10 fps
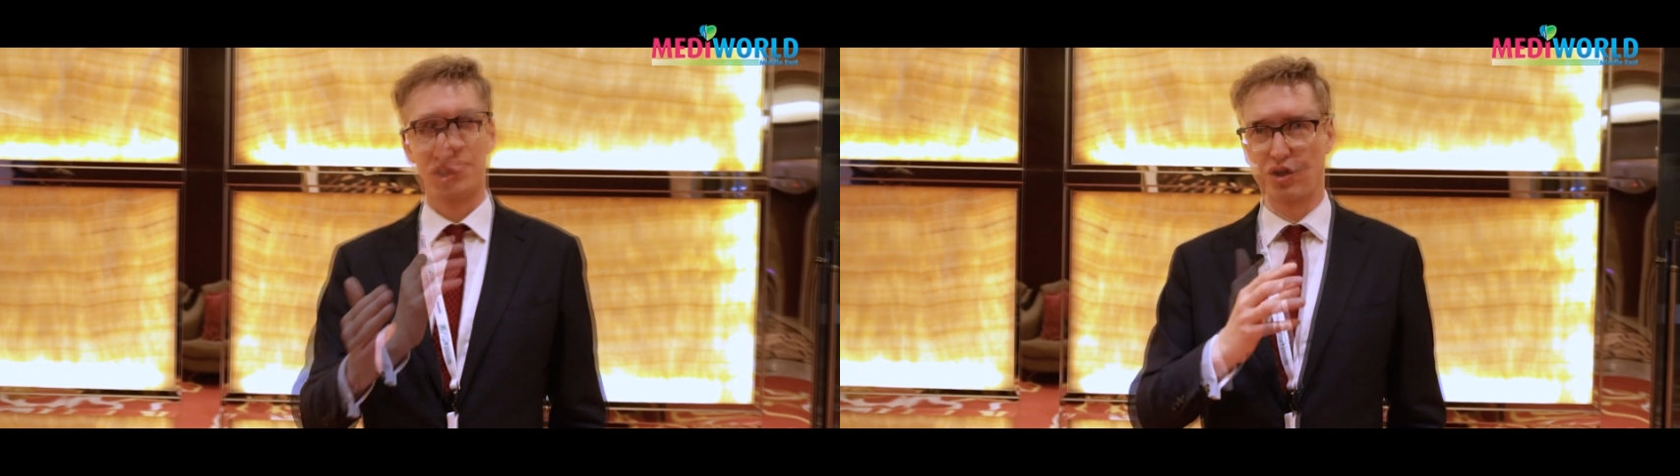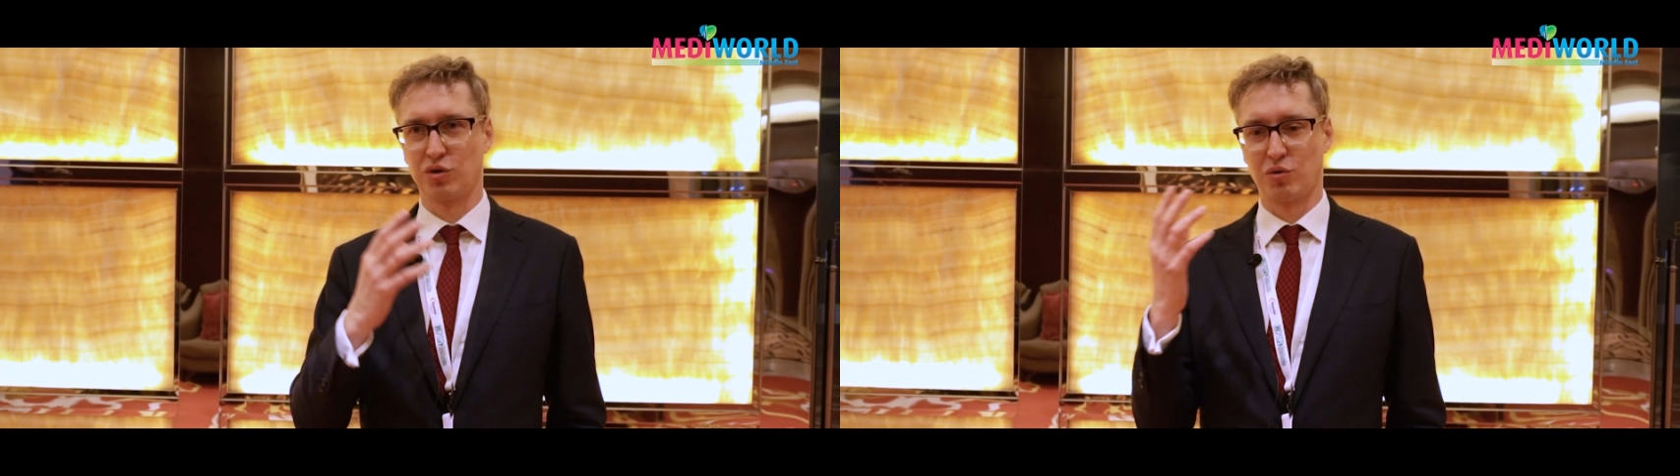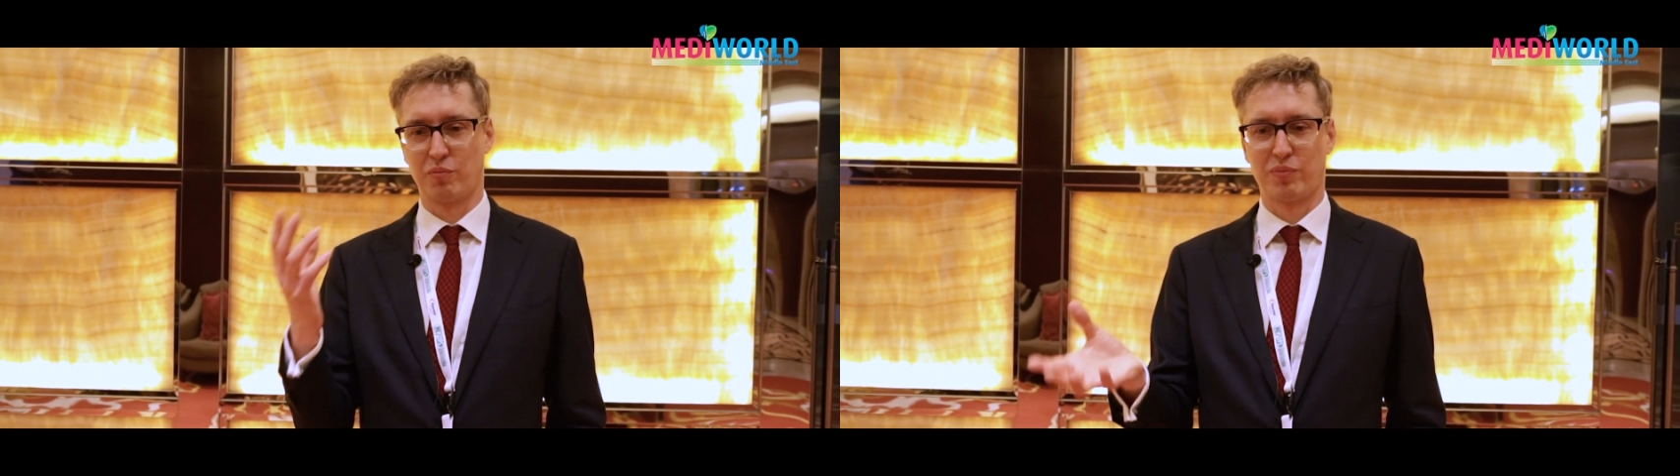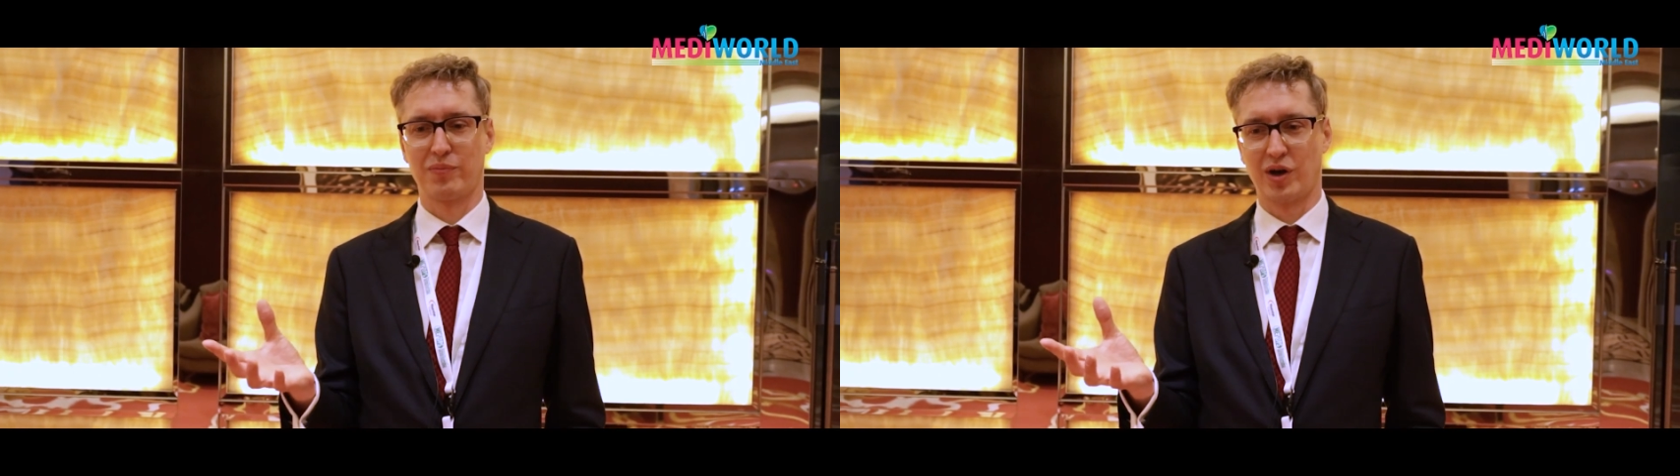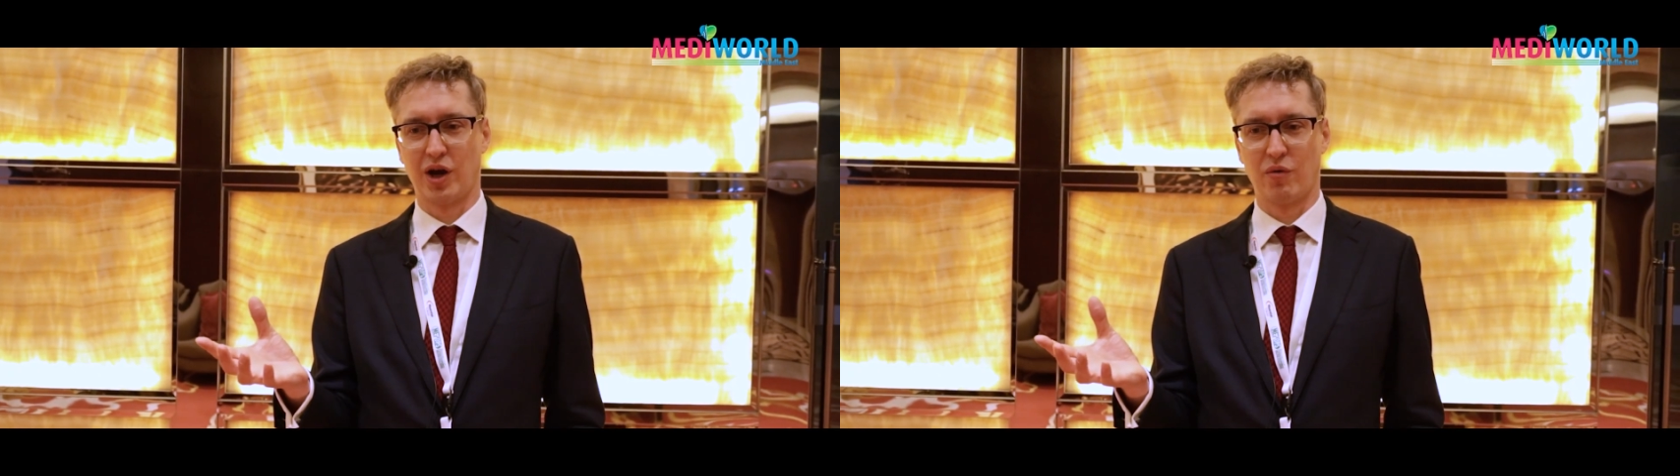So
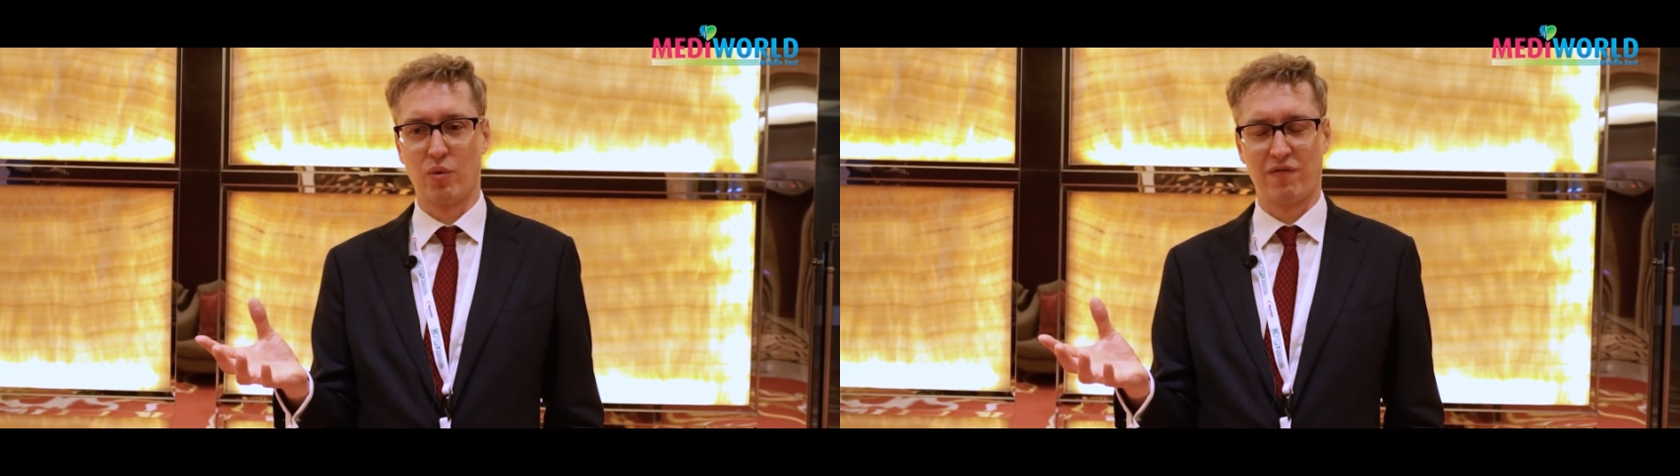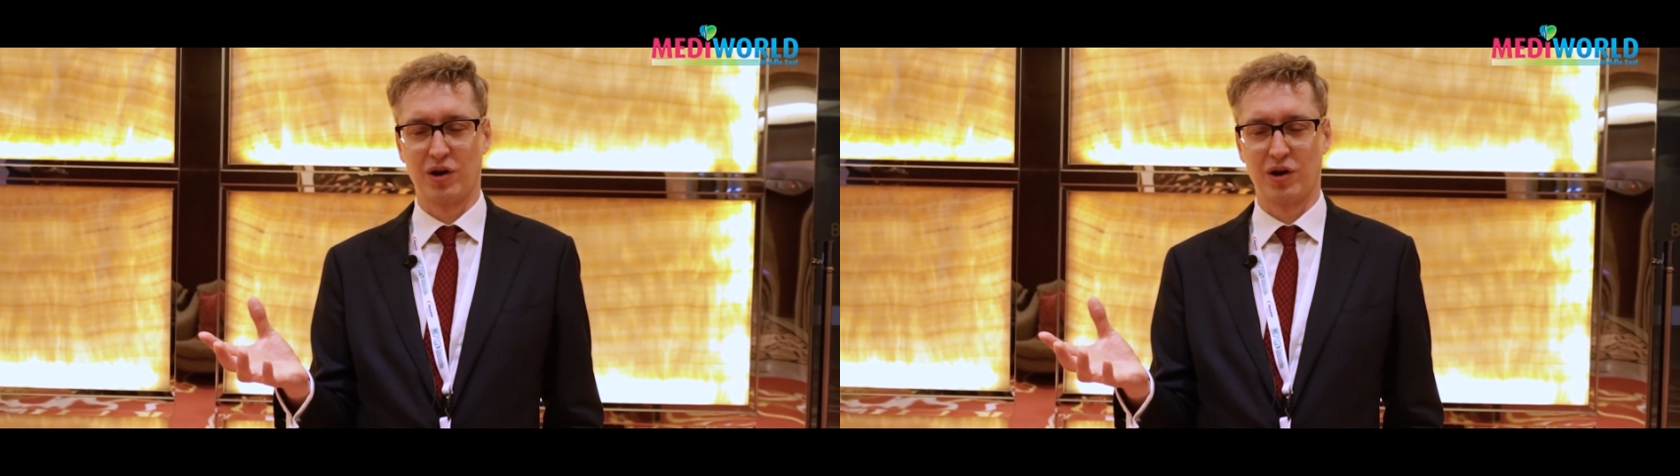uh, we've